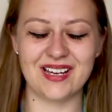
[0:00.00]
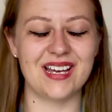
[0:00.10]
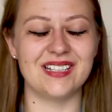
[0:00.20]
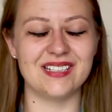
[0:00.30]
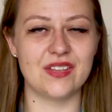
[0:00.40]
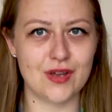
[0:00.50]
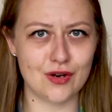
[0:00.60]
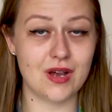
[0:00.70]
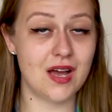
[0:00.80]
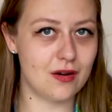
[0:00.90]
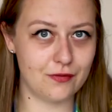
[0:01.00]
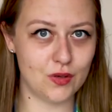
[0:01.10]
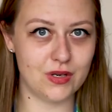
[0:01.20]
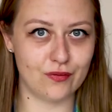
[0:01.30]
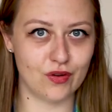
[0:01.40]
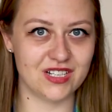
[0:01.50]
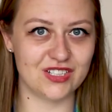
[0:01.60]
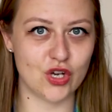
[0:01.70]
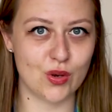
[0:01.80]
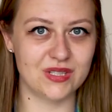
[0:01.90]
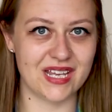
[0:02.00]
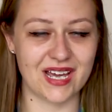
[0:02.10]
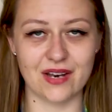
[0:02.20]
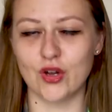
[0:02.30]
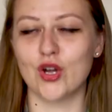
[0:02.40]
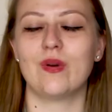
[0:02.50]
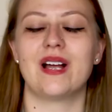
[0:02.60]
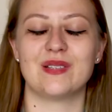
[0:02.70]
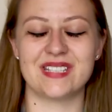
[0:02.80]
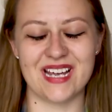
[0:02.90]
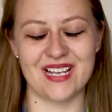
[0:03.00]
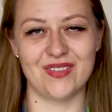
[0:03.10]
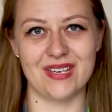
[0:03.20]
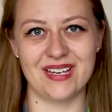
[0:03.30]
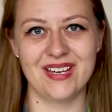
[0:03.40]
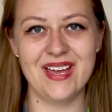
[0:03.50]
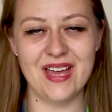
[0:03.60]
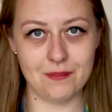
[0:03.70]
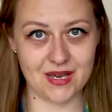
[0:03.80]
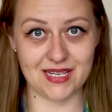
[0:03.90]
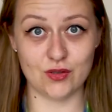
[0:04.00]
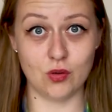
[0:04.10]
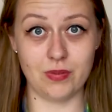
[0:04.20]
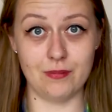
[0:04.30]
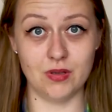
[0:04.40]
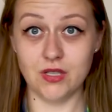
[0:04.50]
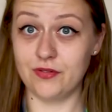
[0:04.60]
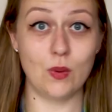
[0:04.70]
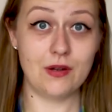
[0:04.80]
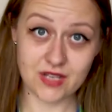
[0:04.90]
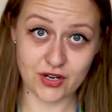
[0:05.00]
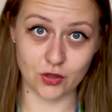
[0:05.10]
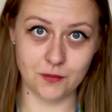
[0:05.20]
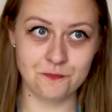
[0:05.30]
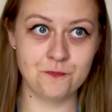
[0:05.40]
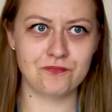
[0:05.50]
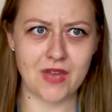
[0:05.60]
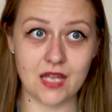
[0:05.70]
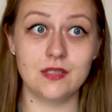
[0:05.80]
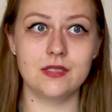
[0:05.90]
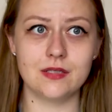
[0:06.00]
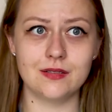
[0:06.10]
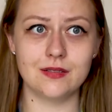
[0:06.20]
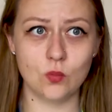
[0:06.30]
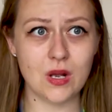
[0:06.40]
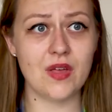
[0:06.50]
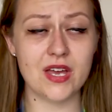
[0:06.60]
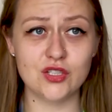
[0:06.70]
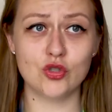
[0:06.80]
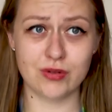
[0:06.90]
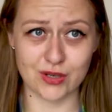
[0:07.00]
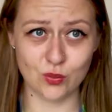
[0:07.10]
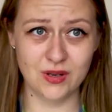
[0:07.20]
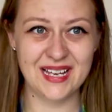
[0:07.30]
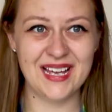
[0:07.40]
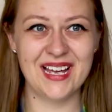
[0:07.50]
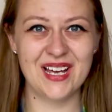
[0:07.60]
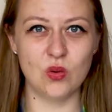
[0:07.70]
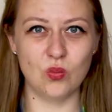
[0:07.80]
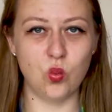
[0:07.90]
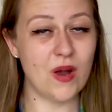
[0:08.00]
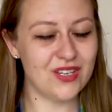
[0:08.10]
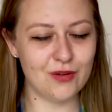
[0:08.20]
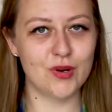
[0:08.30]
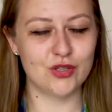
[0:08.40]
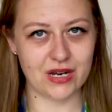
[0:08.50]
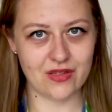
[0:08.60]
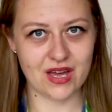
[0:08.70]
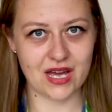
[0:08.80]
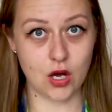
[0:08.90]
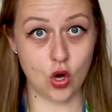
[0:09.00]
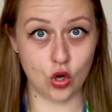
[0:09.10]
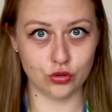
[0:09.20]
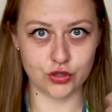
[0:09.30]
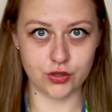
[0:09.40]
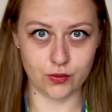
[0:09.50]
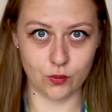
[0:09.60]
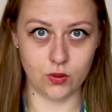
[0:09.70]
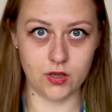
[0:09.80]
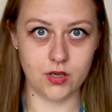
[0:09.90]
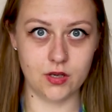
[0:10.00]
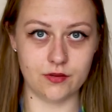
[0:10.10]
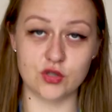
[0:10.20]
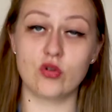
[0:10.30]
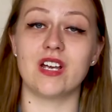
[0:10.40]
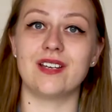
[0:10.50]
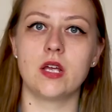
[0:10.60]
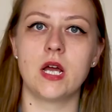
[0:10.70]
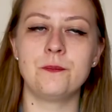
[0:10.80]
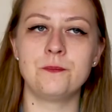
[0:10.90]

And there are a few different jokes that kind of go around saying that bisexual people love to wear flannel. And while that is true, when you portray that onto the screen,